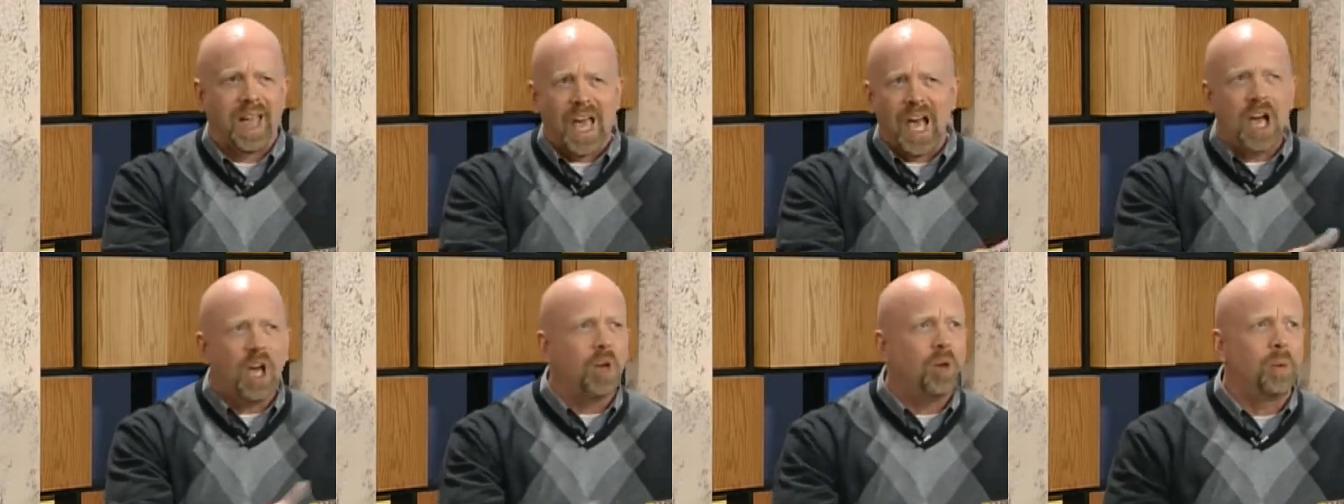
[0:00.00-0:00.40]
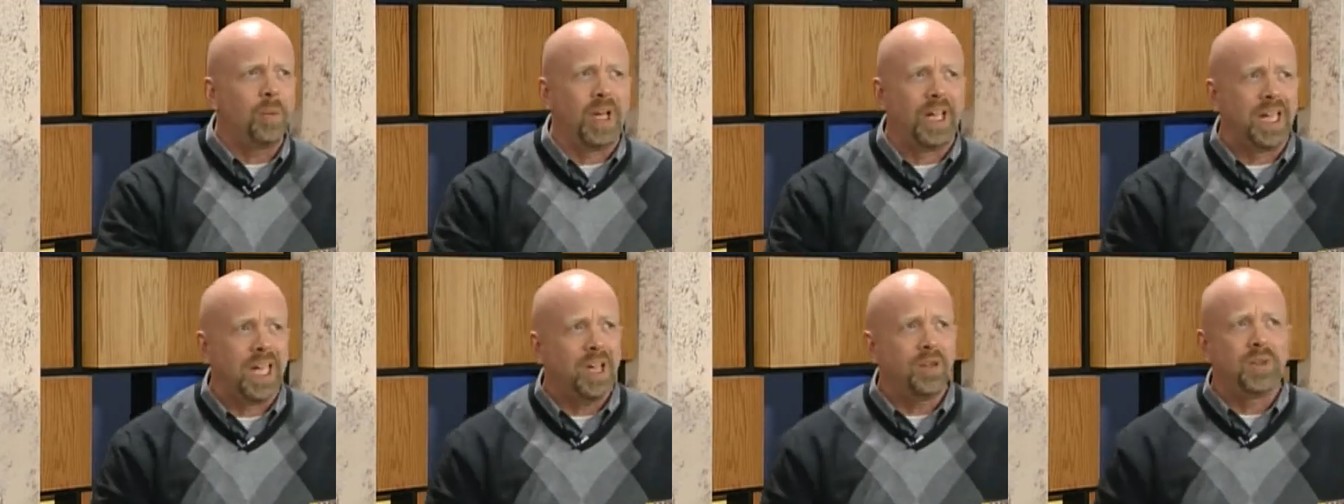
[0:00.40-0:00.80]
how am
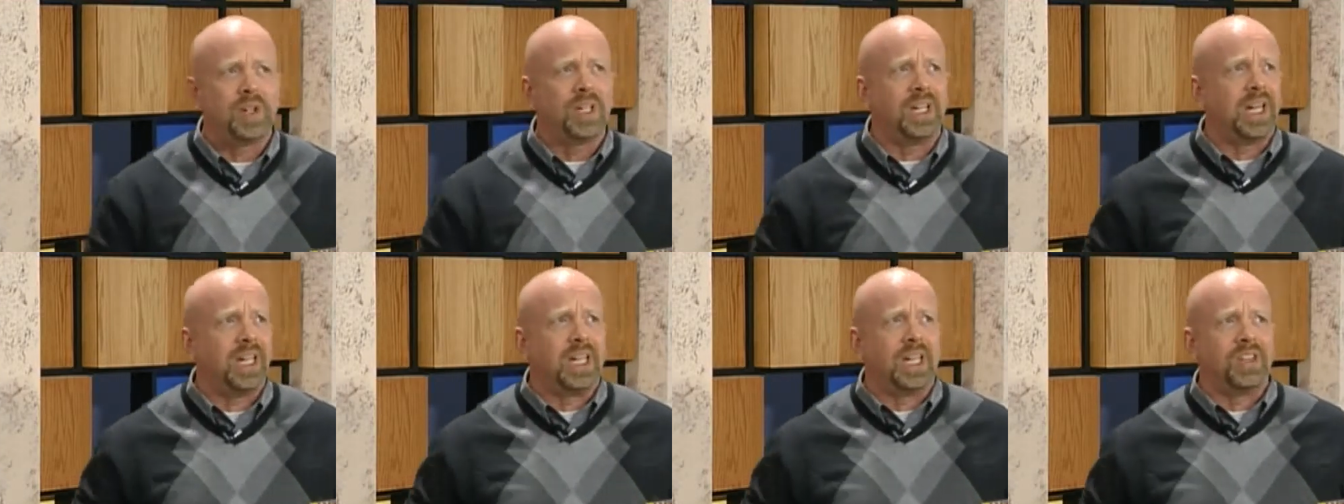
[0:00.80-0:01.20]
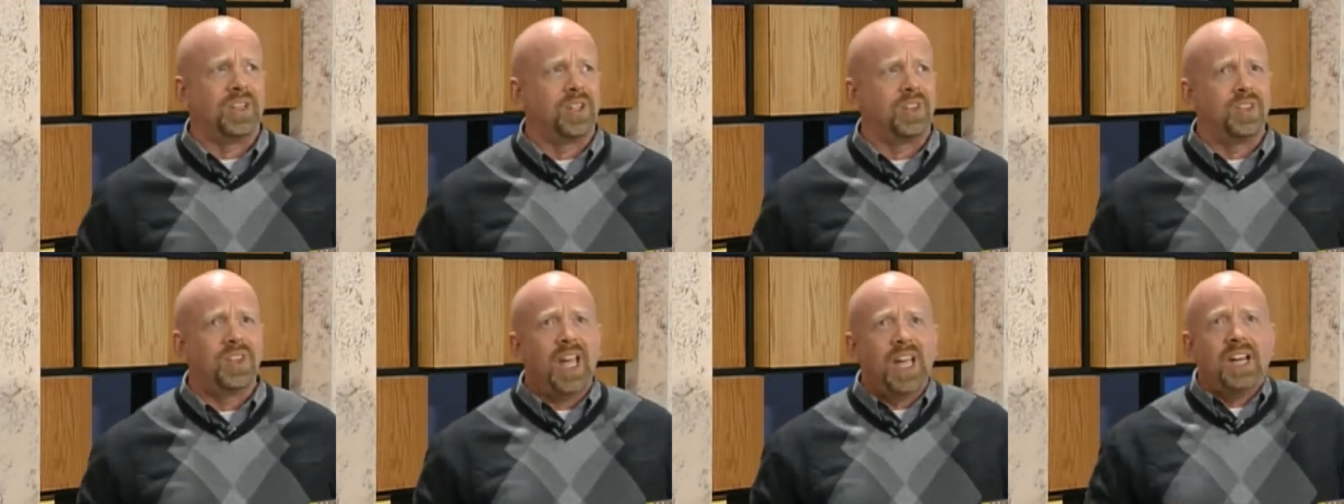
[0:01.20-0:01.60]
I ever going to get
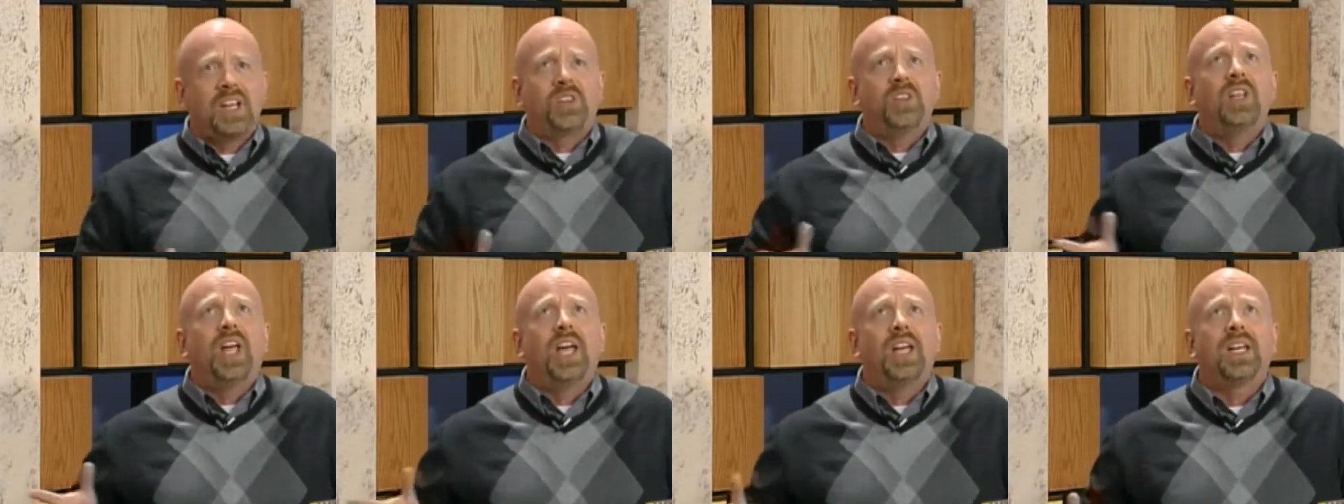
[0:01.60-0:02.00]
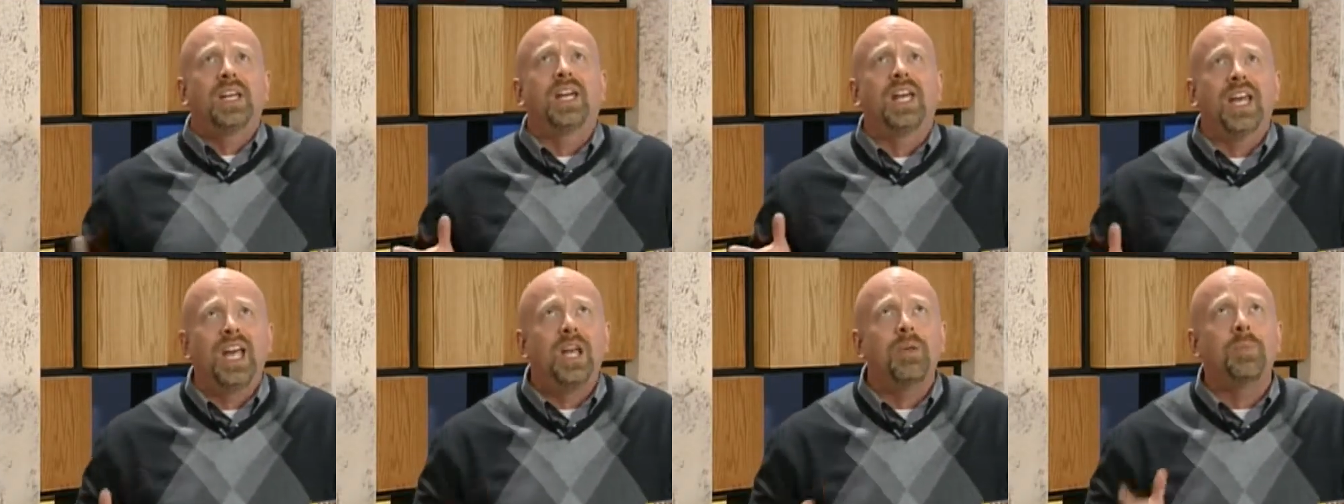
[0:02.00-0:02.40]
this done? It's not going to
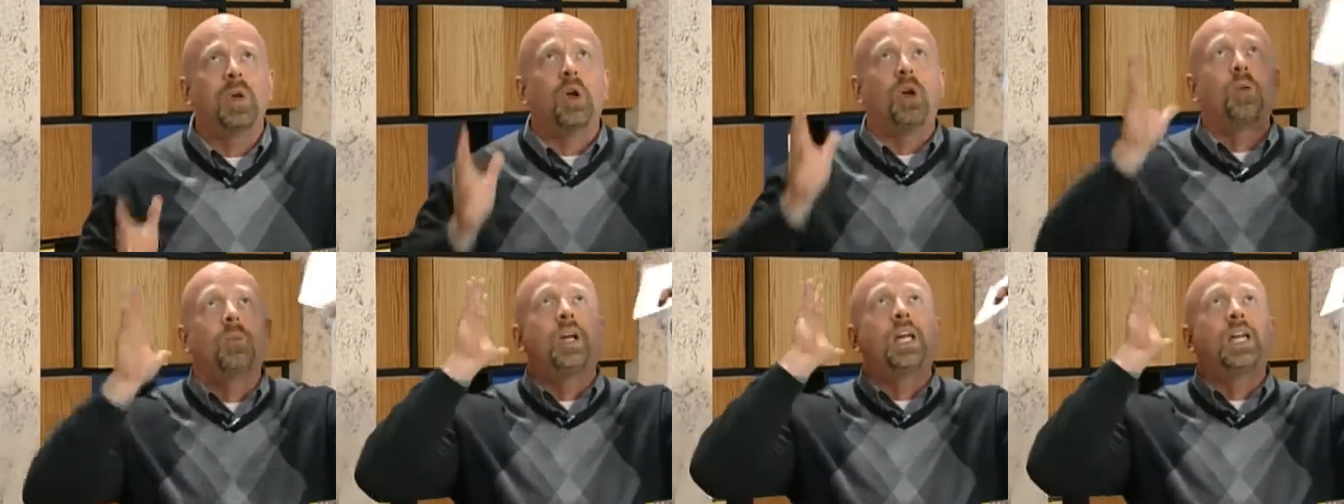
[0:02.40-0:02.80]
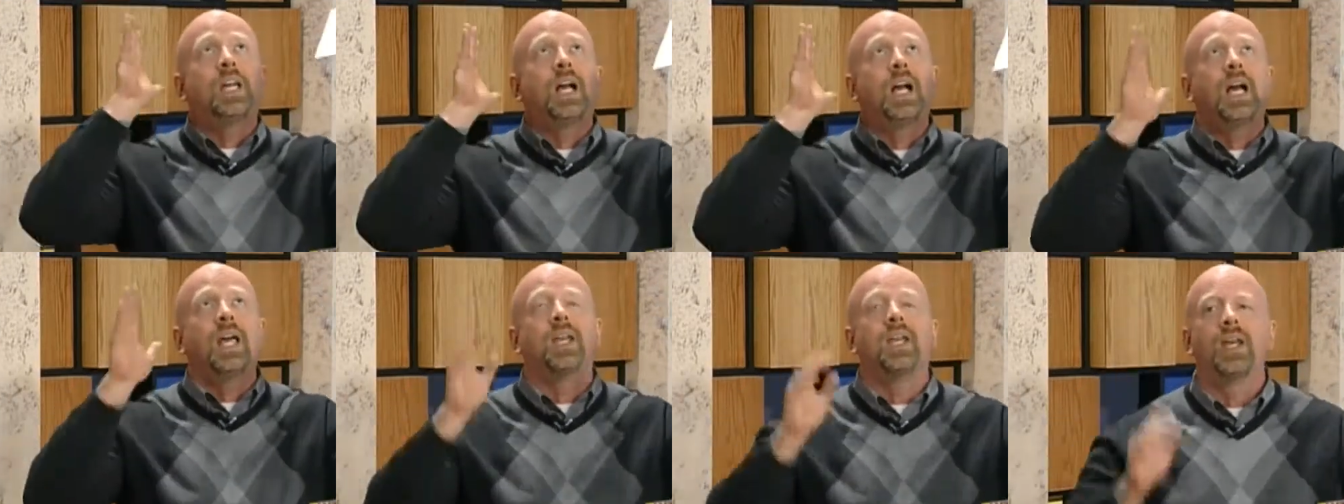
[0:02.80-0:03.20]
happen. Oh my
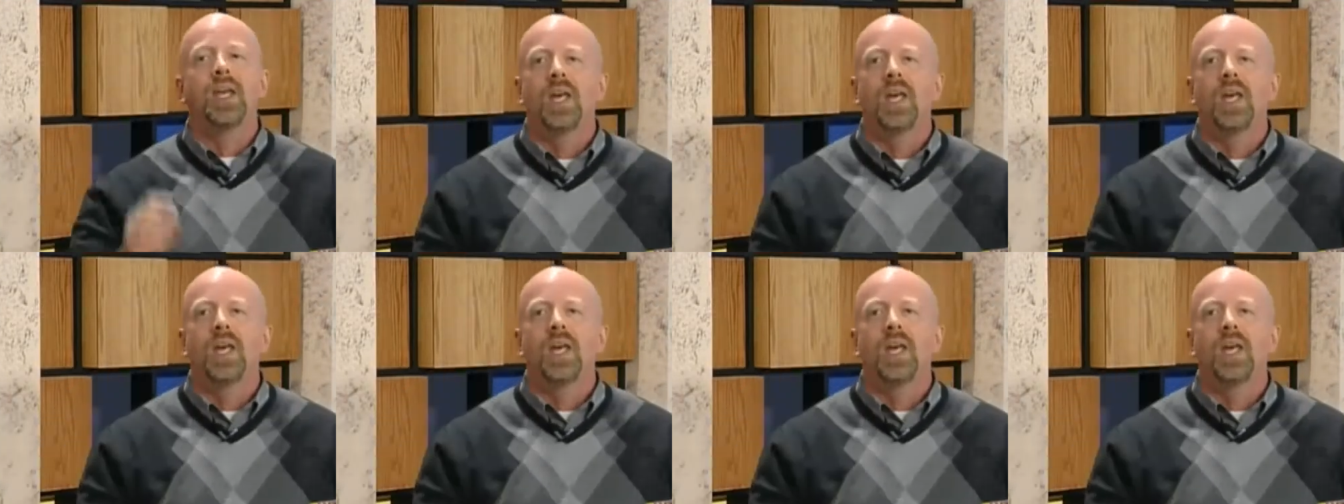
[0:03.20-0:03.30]
God.